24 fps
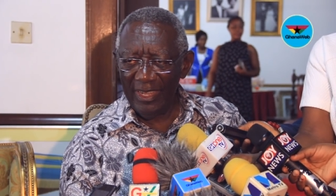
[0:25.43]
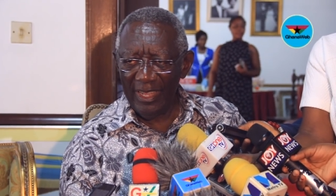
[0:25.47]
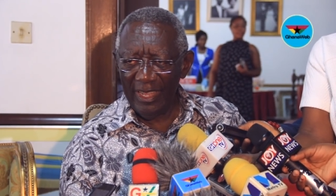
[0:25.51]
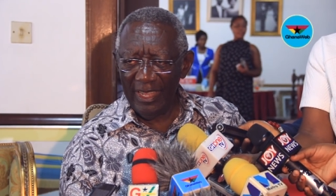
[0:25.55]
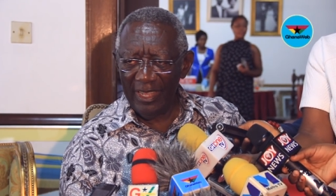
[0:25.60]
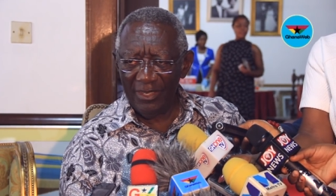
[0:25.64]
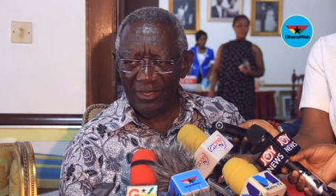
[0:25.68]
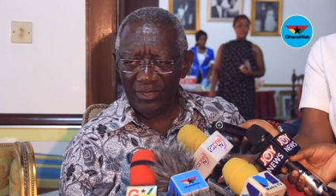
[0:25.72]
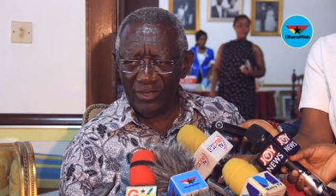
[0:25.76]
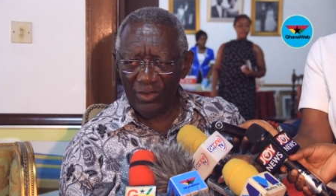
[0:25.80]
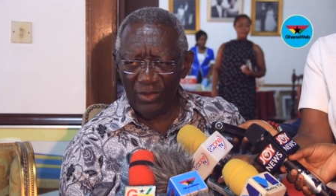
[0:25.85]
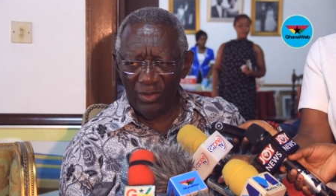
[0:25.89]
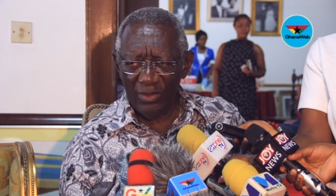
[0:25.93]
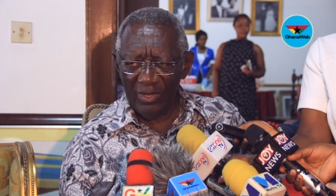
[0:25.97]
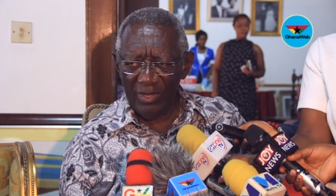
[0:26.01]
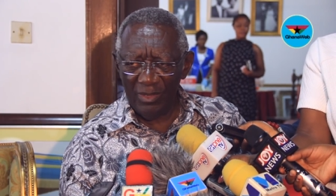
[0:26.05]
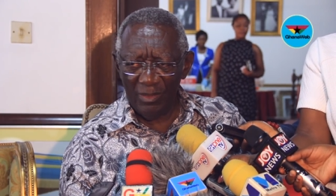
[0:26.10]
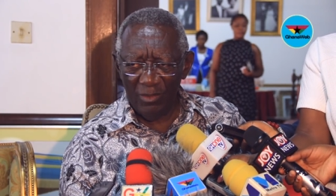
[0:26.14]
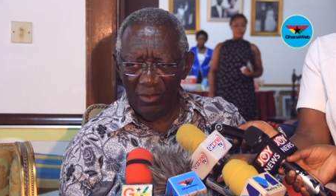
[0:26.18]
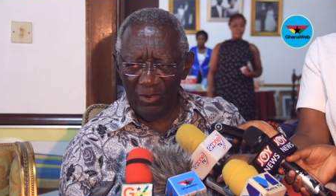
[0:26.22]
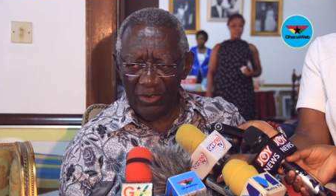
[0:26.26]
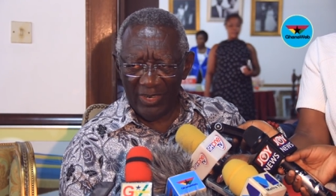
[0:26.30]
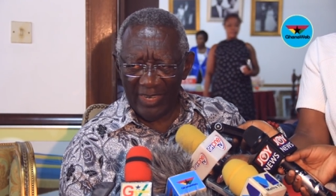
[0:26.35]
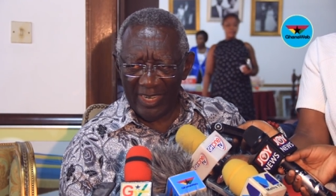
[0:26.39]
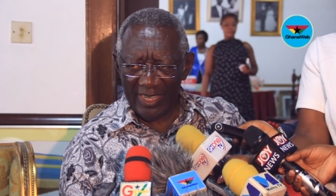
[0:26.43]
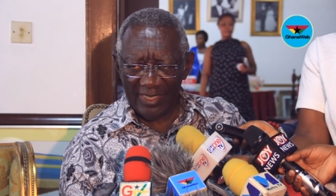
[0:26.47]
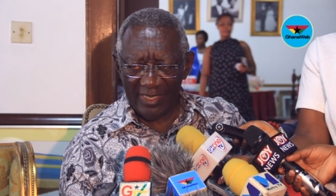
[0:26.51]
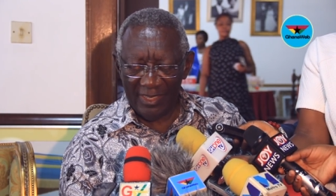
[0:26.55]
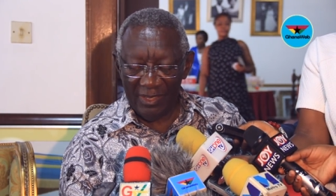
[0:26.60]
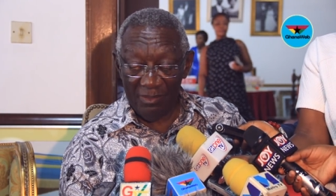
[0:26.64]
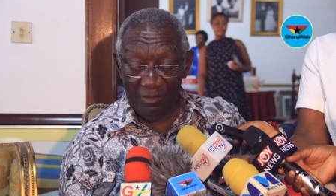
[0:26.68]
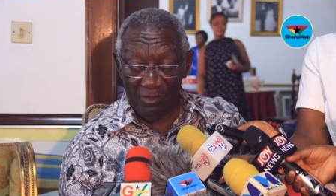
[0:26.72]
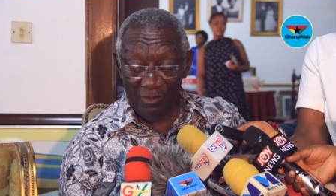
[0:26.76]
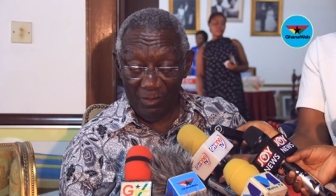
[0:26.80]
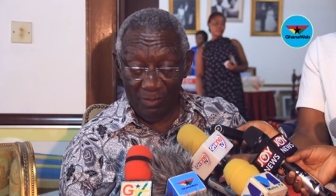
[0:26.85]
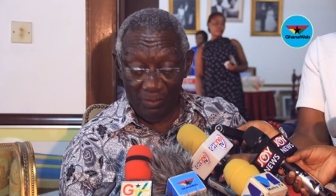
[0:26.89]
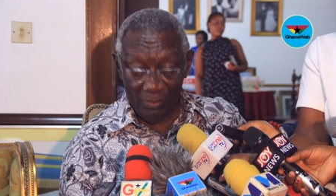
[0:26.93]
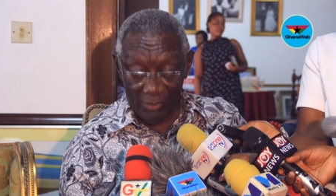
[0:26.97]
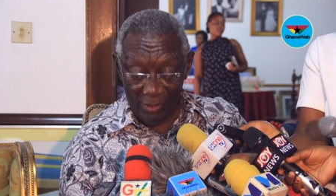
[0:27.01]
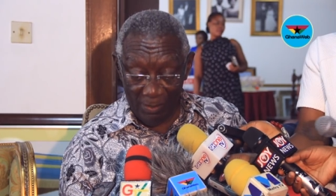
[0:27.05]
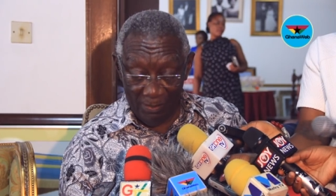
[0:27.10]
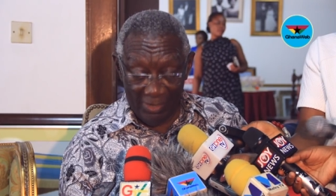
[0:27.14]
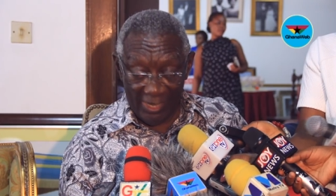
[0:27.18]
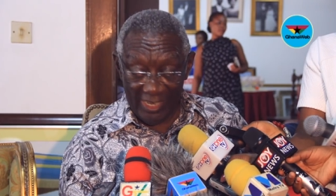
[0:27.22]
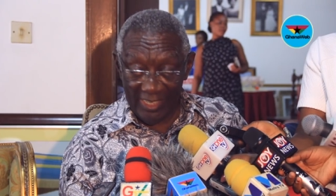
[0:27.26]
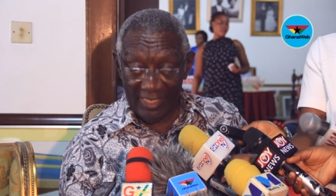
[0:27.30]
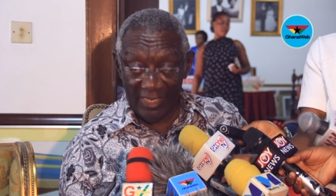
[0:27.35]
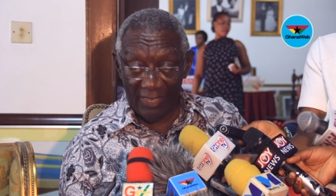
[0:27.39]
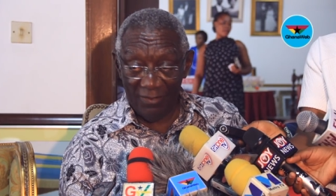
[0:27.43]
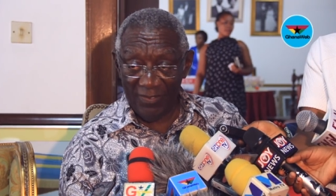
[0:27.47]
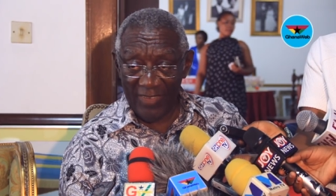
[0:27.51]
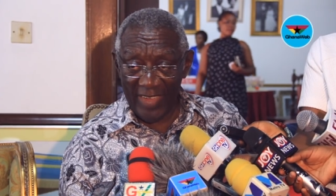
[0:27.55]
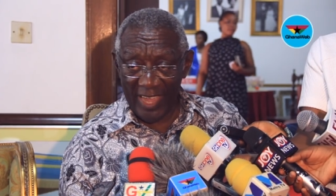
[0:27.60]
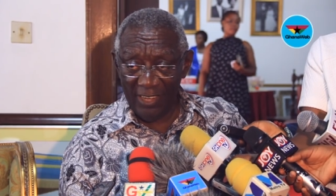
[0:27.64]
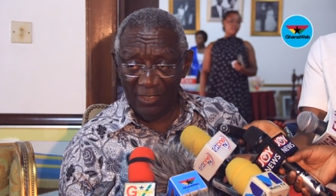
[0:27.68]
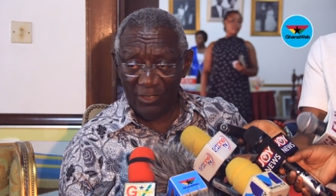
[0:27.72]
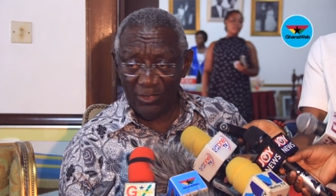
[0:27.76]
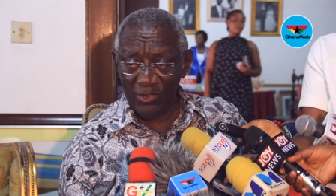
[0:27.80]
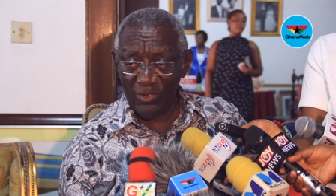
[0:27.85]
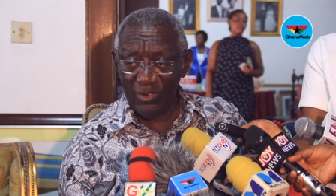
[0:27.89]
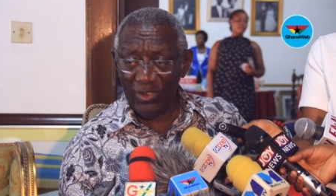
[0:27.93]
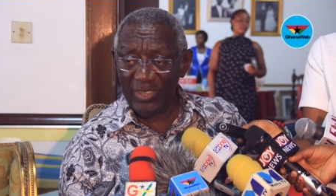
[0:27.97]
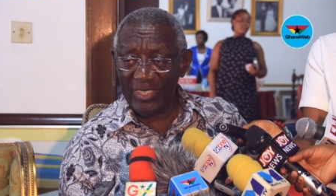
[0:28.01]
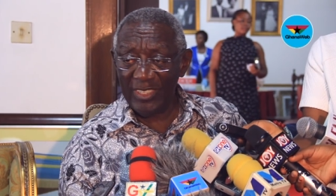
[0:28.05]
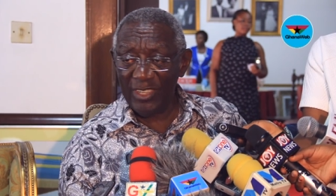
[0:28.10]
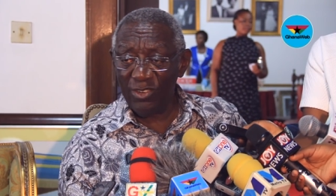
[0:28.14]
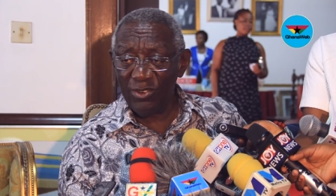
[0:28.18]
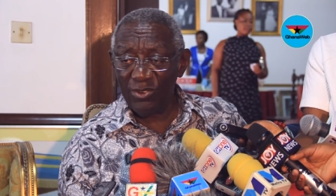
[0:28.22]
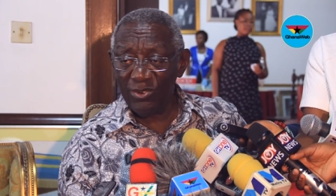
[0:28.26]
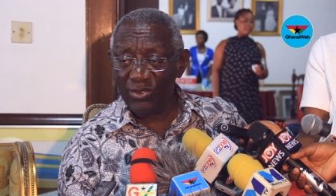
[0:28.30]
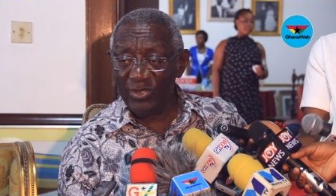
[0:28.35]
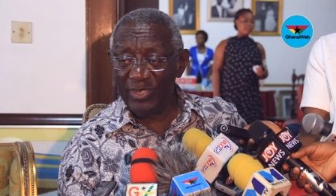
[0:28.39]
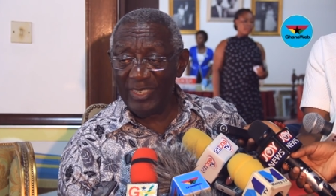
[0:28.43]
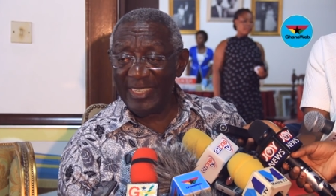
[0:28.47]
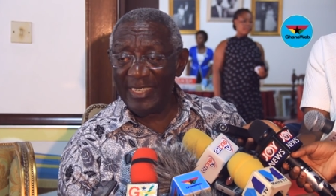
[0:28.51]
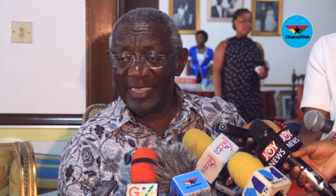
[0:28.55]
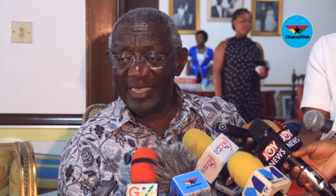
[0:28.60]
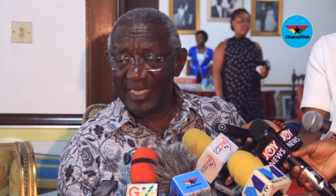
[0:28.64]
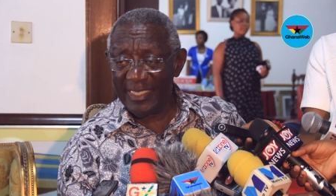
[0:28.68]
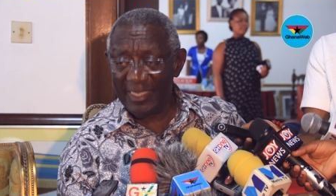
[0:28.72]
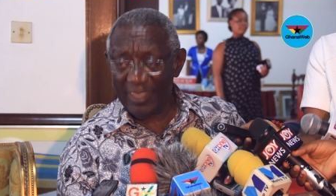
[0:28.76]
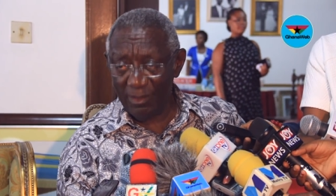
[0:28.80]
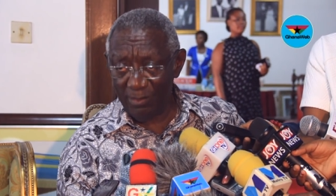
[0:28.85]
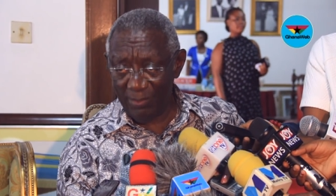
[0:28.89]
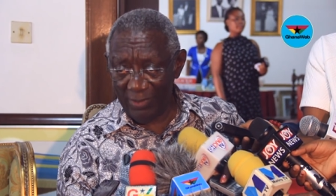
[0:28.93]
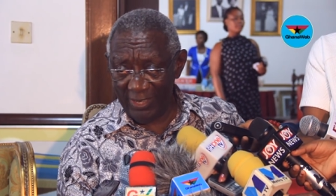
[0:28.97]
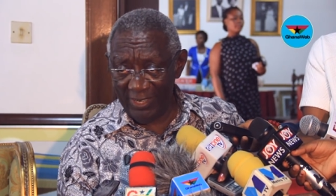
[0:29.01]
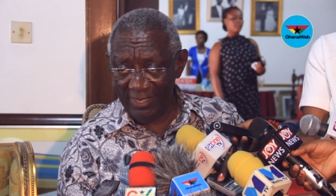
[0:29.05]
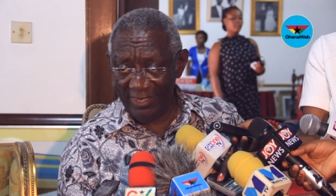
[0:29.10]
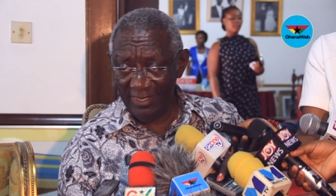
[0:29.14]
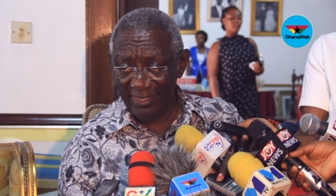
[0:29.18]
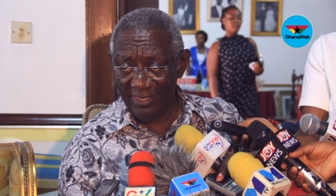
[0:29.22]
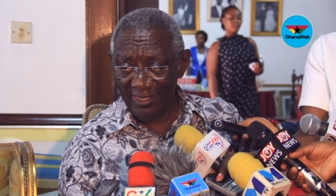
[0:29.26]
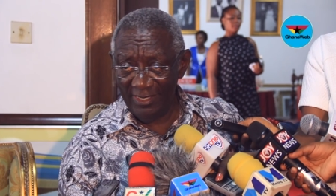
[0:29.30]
And so democracy, properly defined, should not include indiscipline.